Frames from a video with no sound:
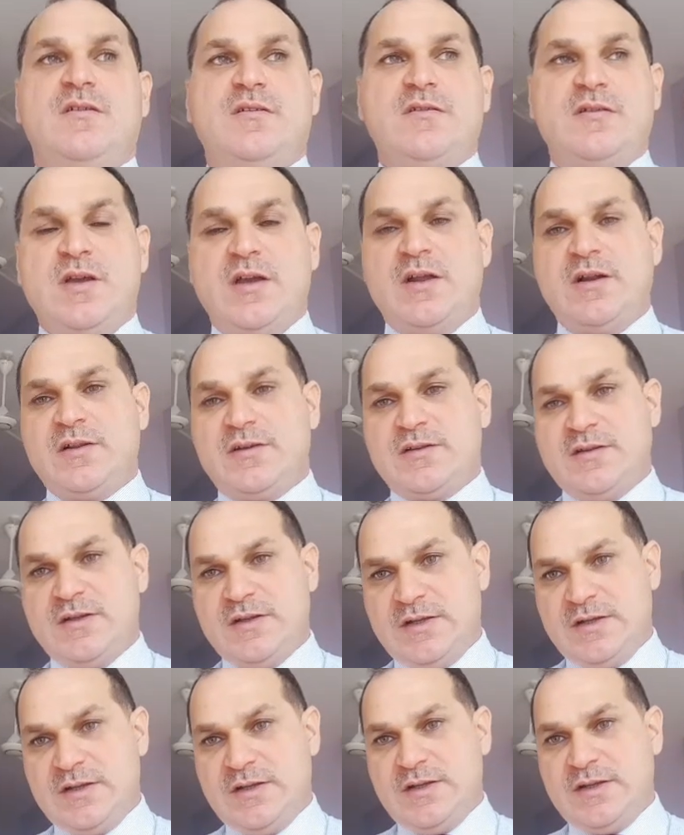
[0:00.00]
direct
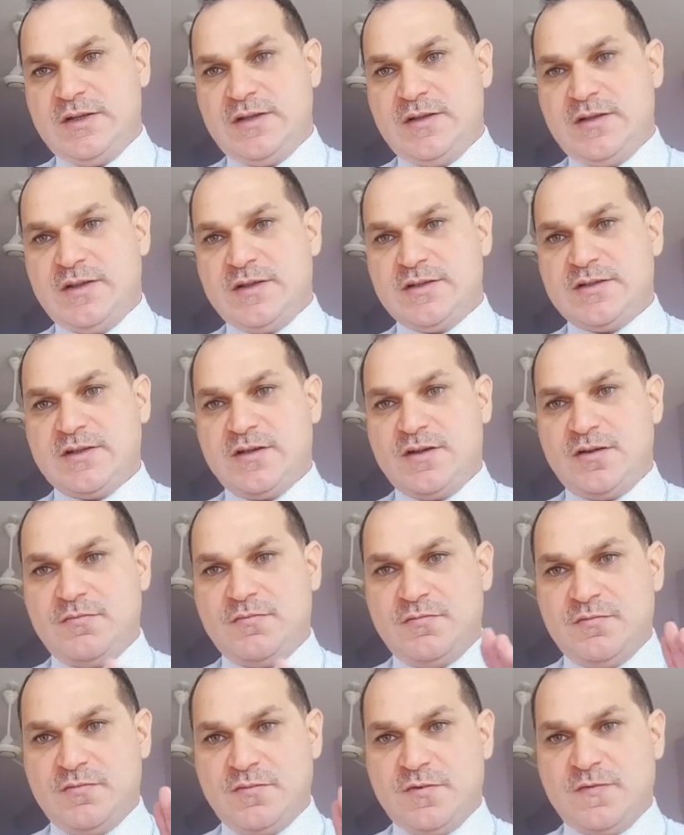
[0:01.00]
hernia that
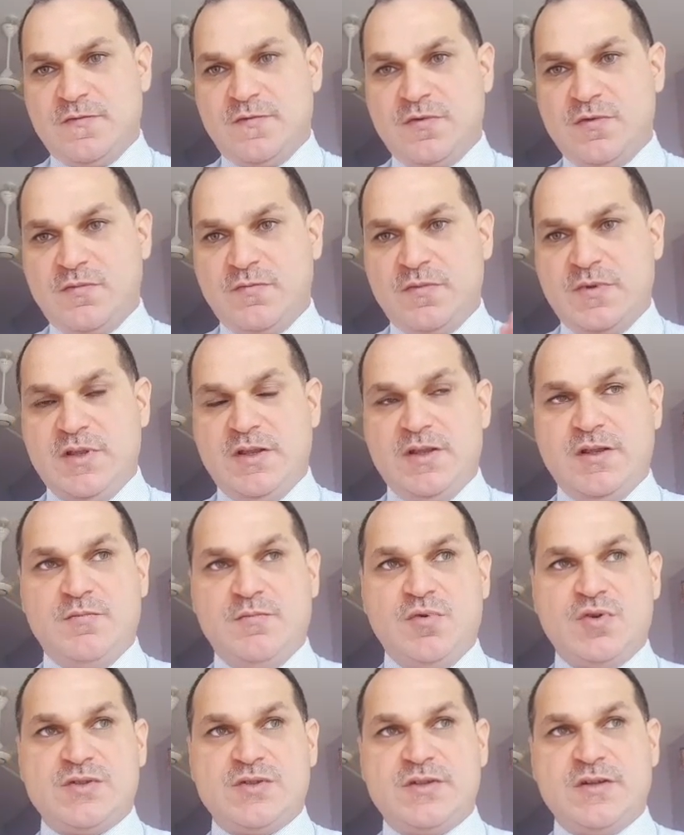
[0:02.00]
come from the
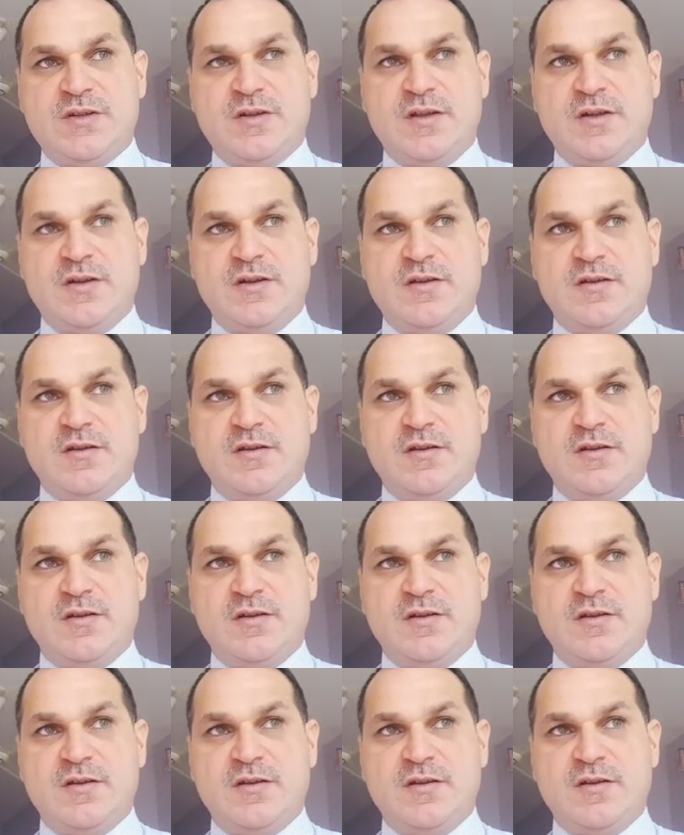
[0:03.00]
posterior